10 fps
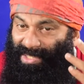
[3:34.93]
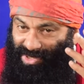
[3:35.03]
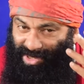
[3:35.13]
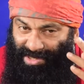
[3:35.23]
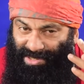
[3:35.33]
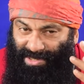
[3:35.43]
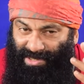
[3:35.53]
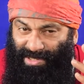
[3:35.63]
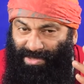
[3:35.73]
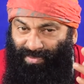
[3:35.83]

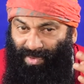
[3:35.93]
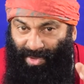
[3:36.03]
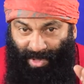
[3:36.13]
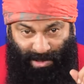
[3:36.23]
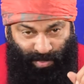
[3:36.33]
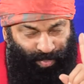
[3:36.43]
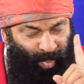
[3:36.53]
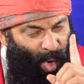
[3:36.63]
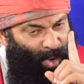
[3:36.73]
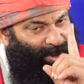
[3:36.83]
successfully
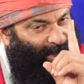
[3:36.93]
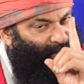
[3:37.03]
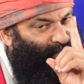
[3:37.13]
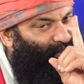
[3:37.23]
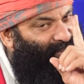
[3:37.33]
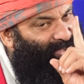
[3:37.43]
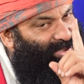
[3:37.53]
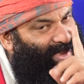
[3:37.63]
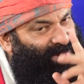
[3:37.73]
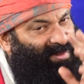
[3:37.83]
responding to
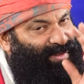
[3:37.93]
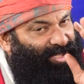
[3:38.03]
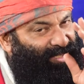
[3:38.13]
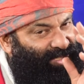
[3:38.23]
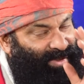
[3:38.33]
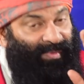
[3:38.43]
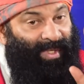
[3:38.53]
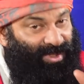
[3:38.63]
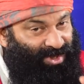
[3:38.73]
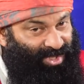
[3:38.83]
successive
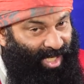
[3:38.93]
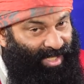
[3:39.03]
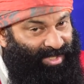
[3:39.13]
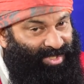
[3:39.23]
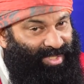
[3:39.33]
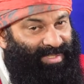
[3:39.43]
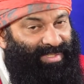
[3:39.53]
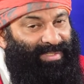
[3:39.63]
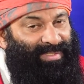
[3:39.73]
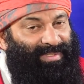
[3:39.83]

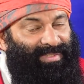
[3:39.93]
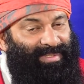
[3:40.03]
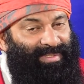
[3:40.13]
challenges.